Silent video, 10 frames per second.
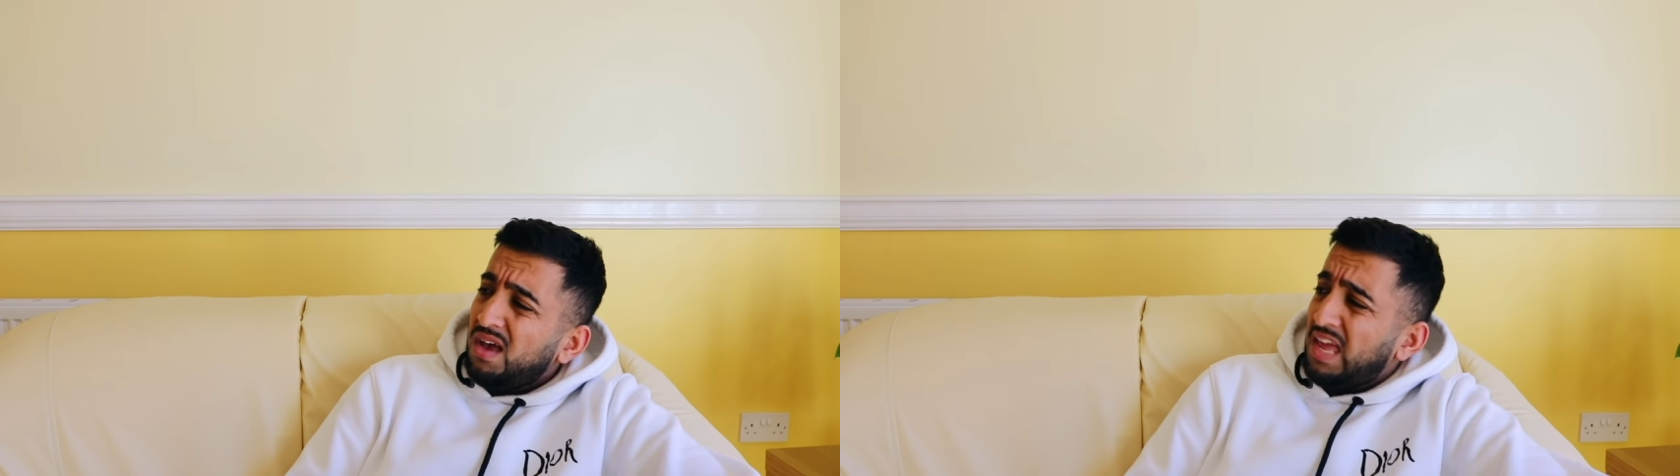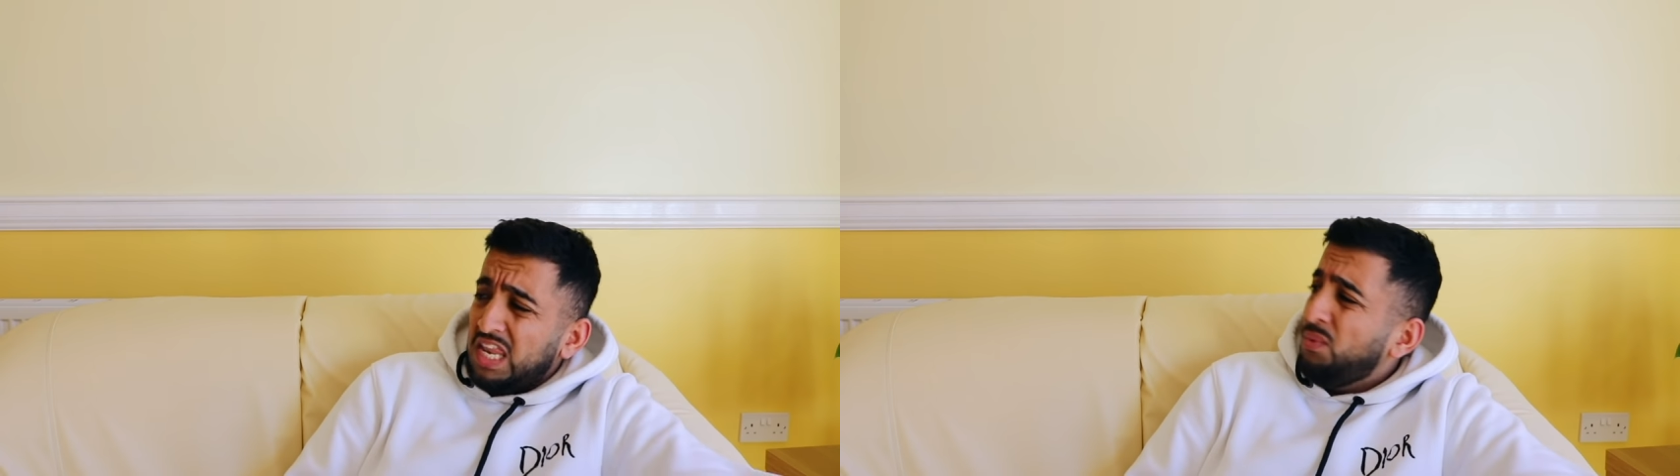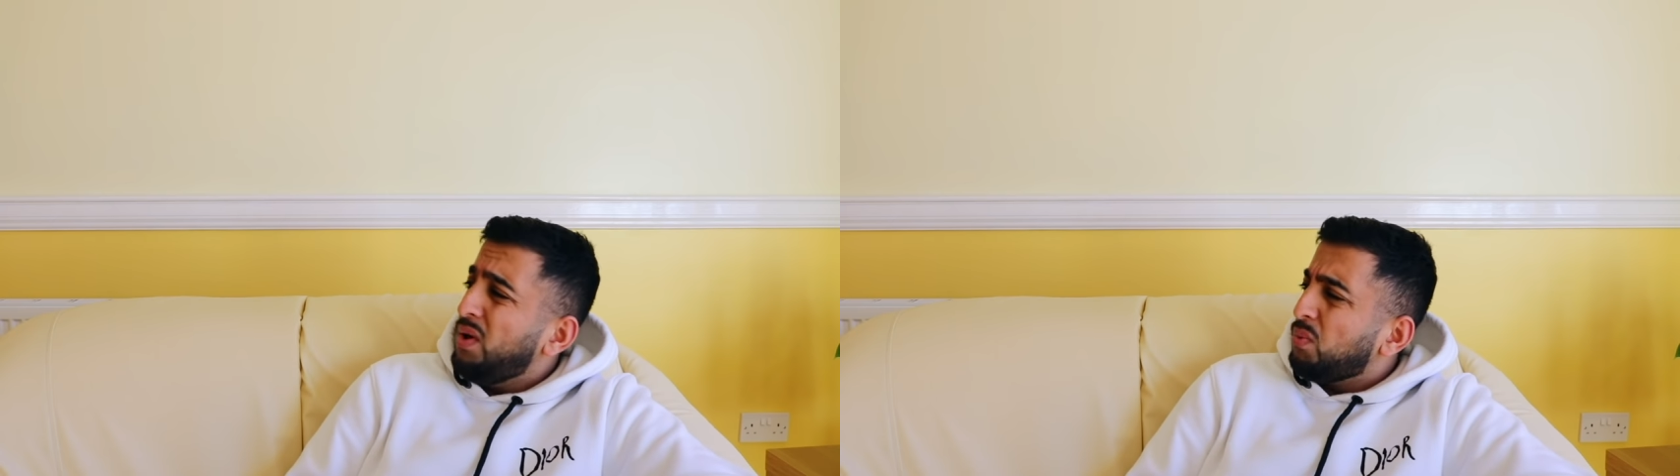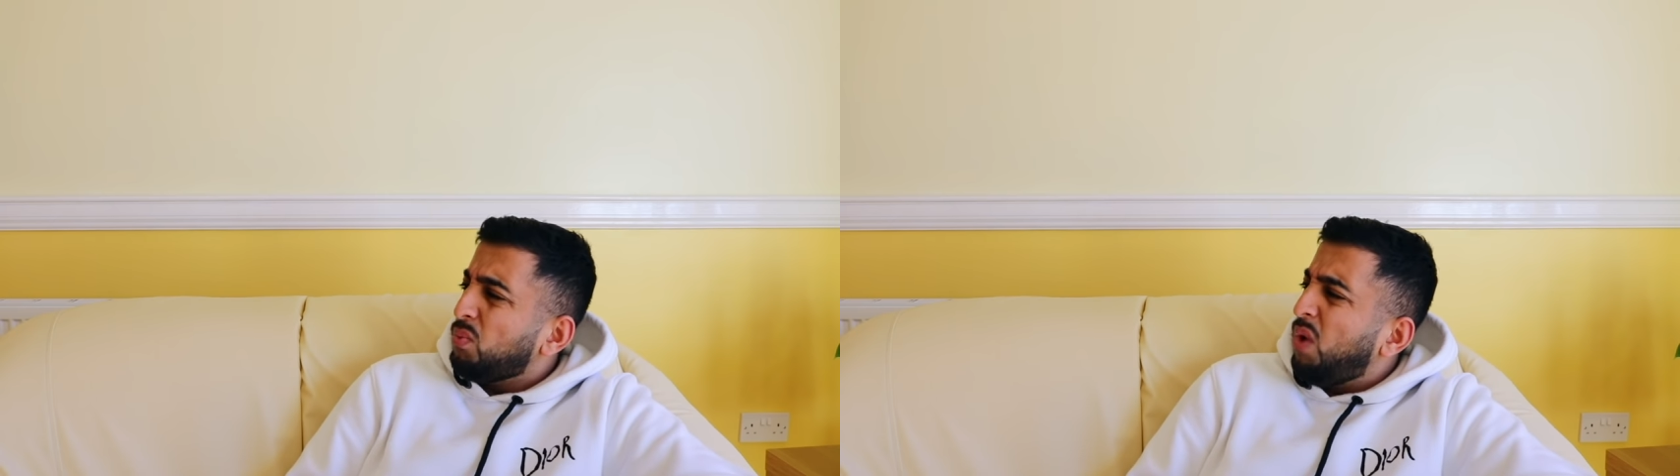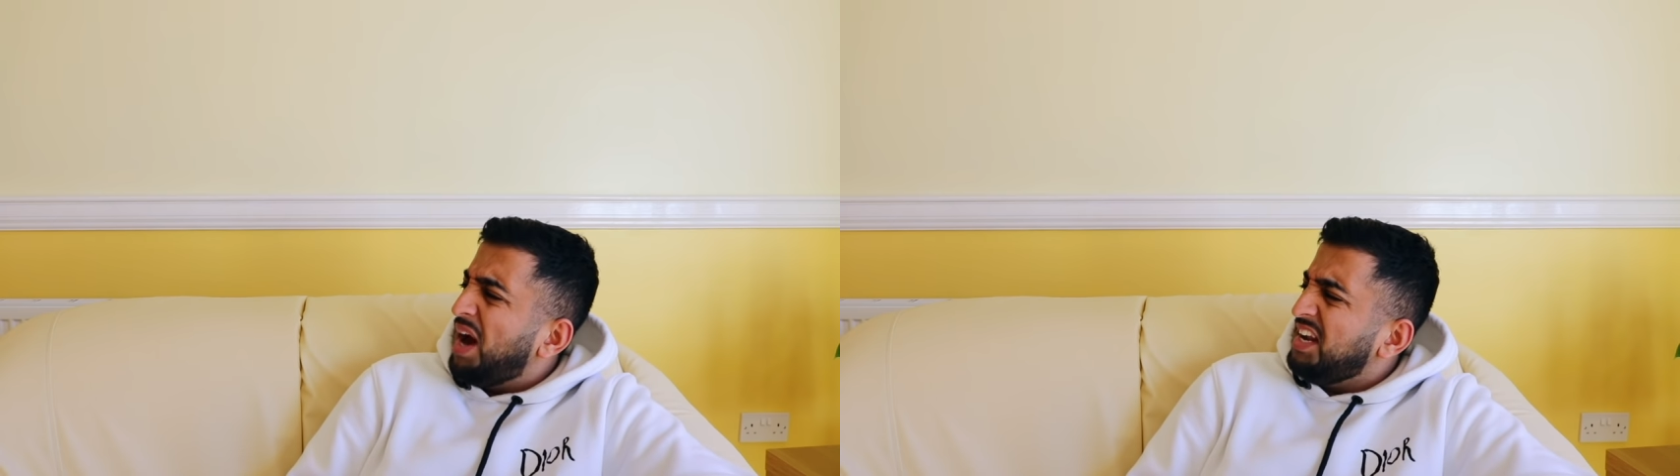Anyway,
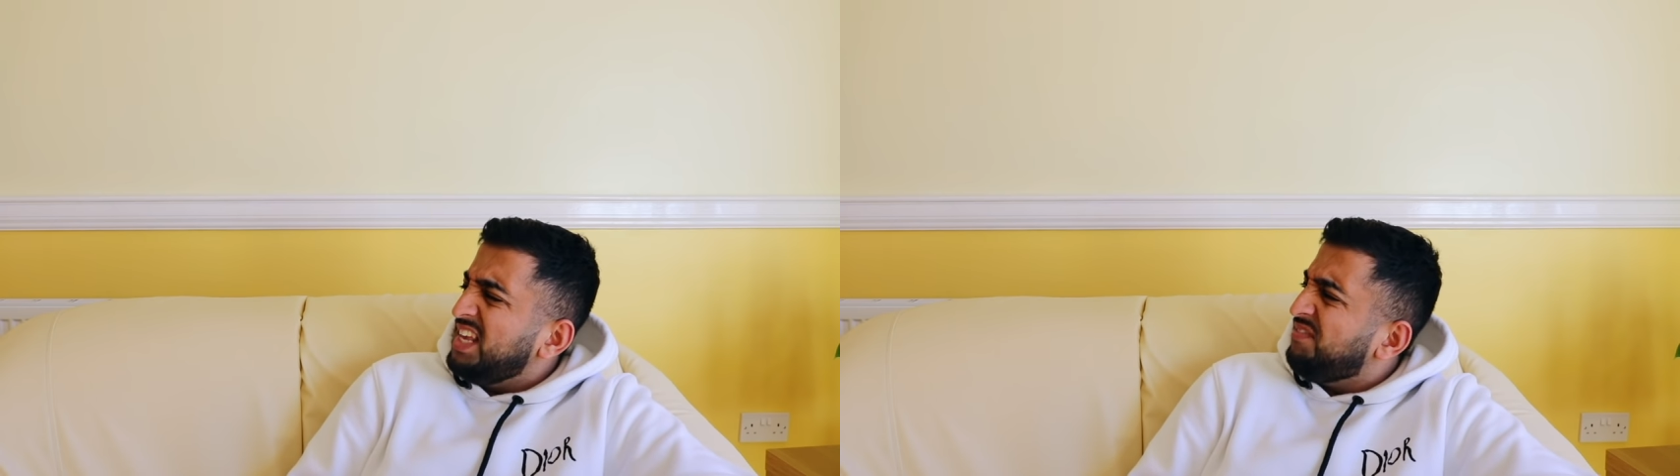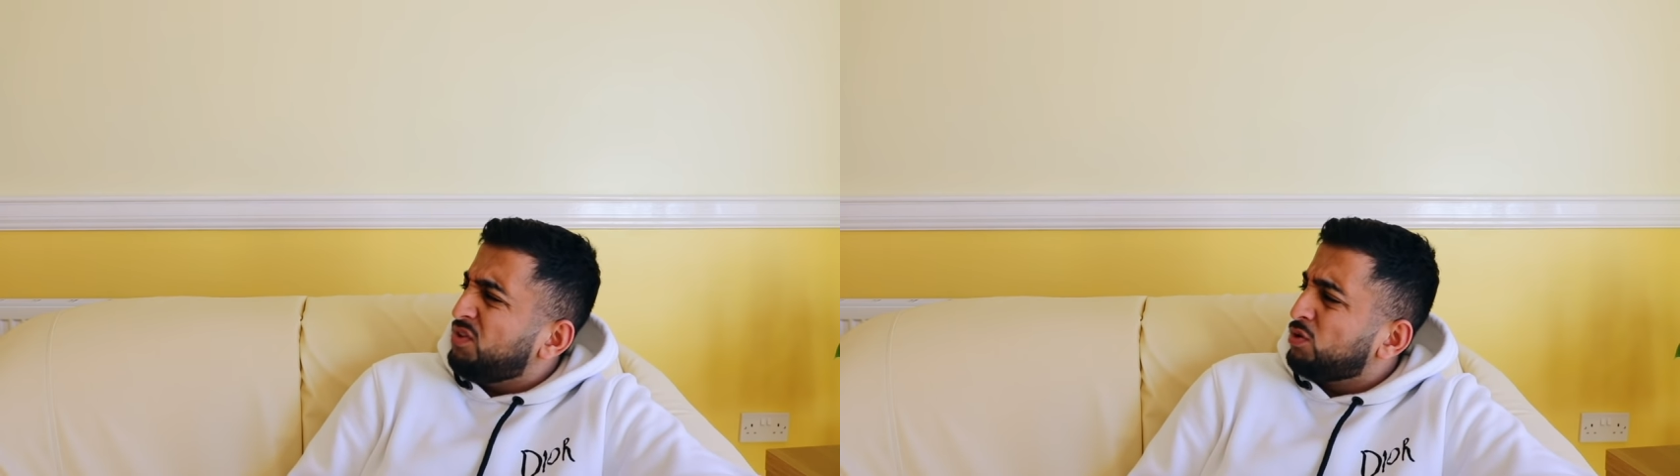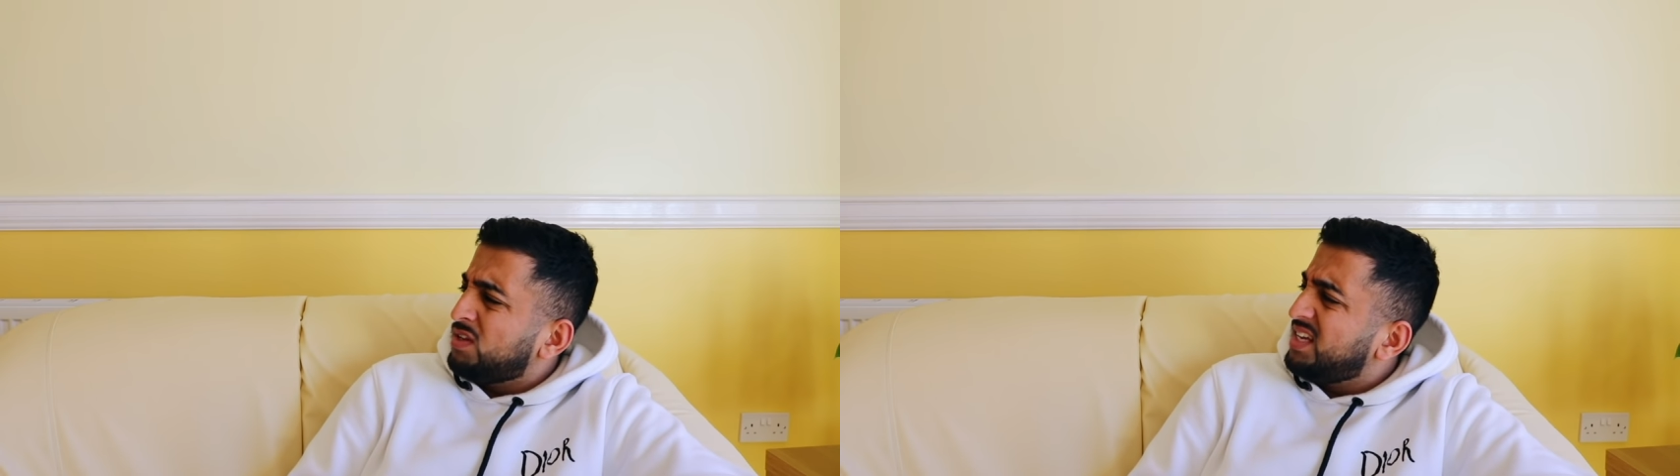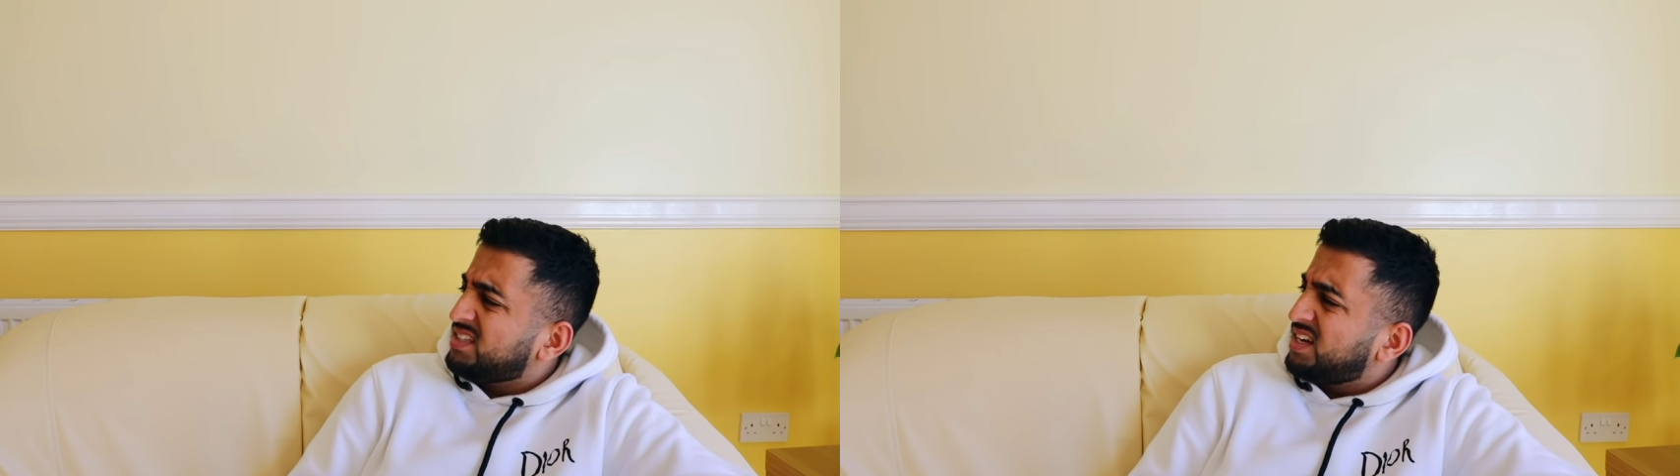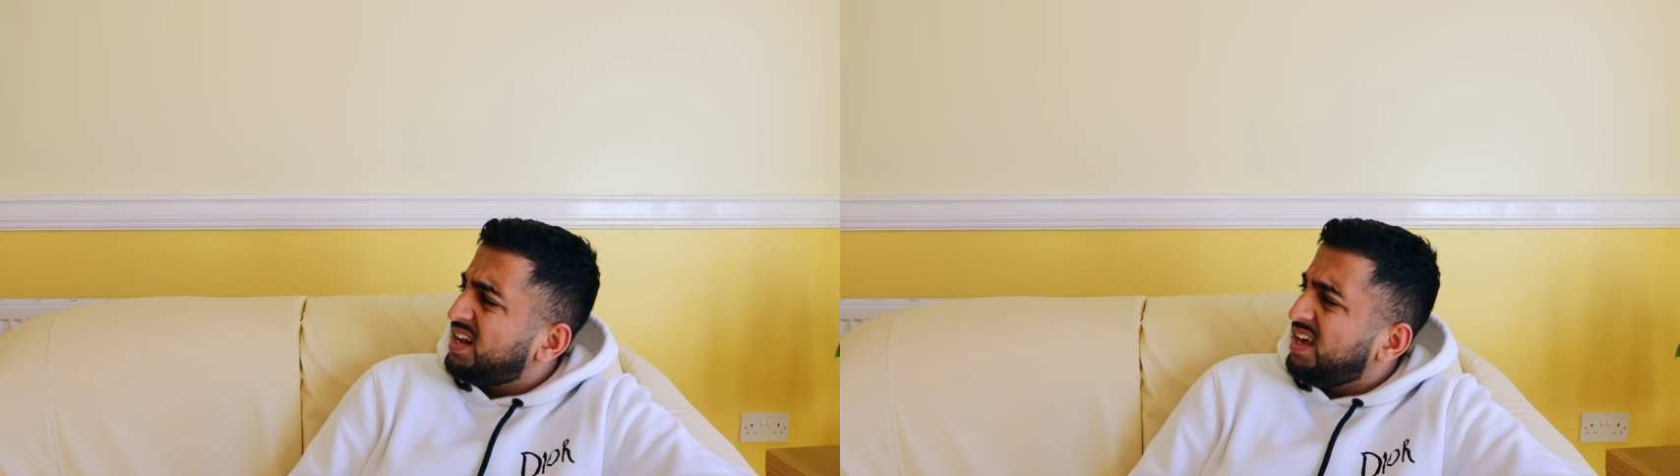why didn't you have a roza
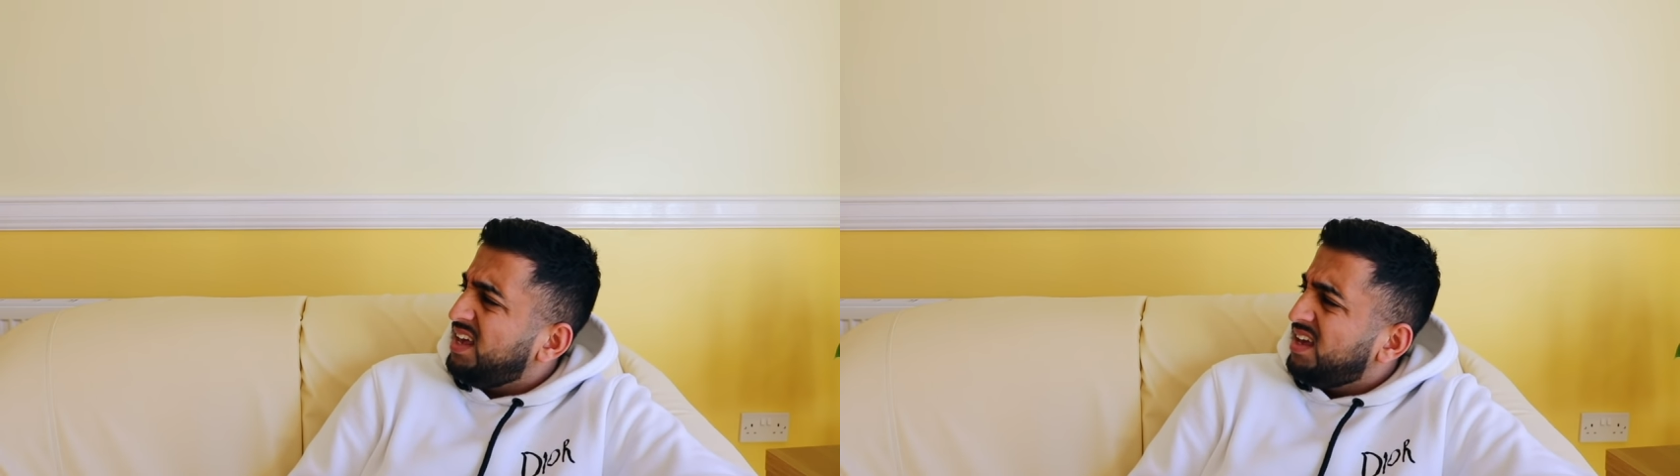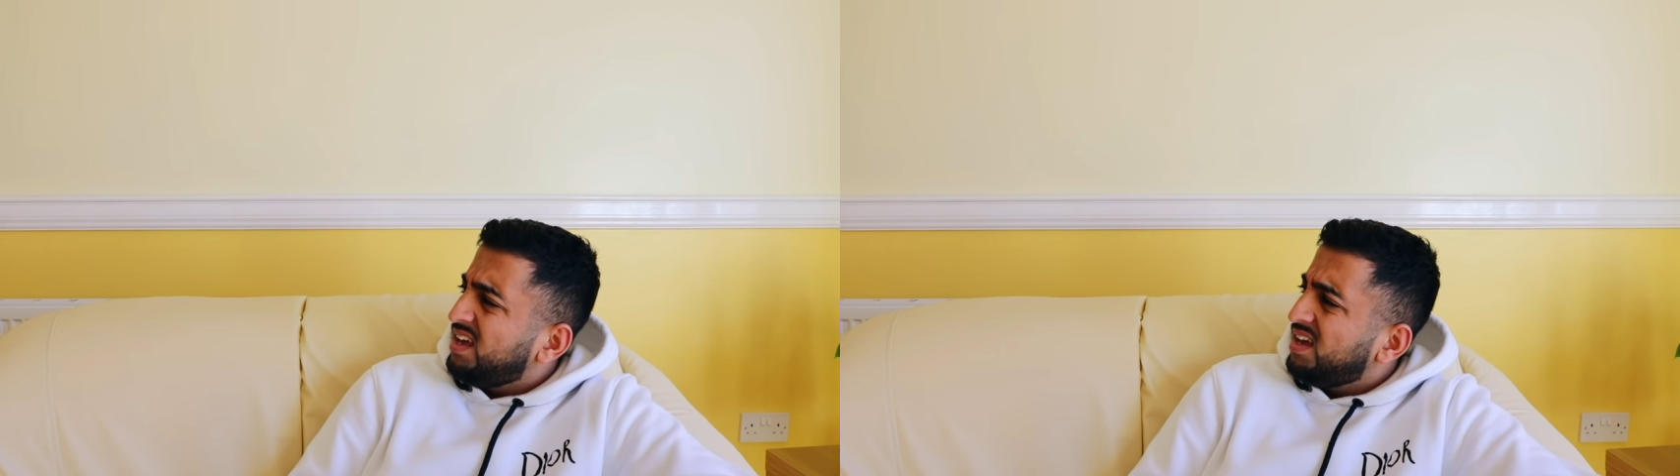yesterday?